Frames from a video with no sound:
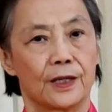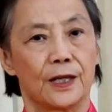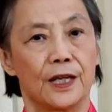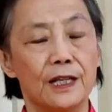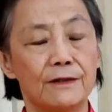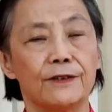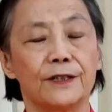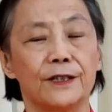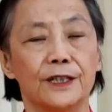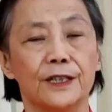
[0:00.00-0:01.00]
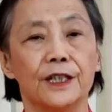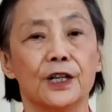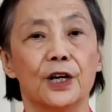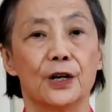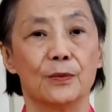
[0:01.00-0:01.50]
evenly
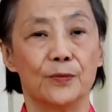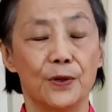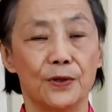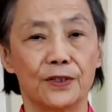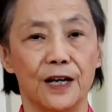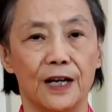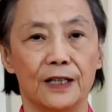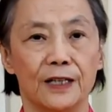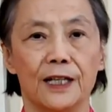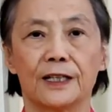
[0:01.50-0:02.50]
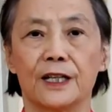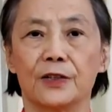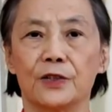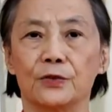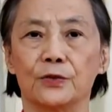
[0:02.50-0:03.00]
on both sides, then
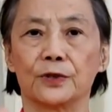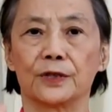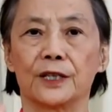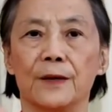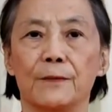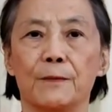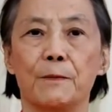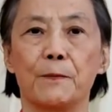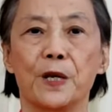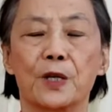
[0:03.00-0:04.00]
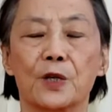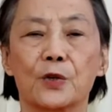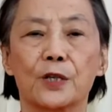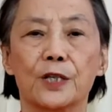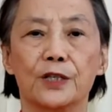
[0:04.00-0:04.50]
you would
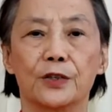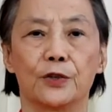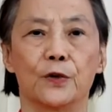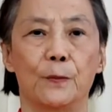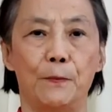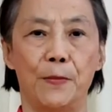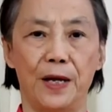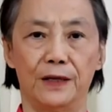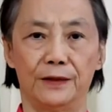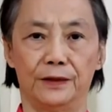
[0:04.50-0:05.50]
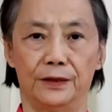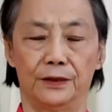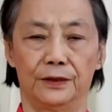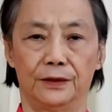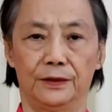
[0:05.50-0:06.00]
increase your balance.
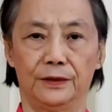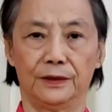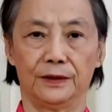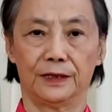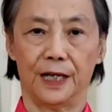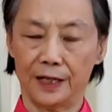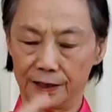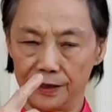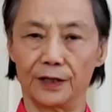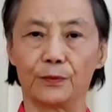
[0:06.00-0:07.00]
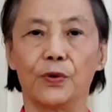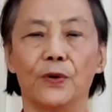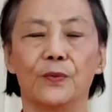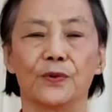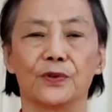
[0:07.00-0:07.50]
That's the
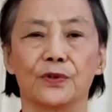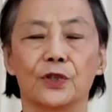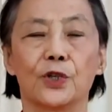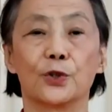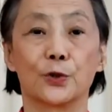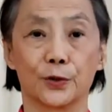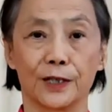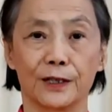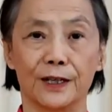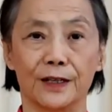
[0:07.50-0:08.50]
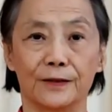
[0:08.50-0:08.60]
purpose doing that.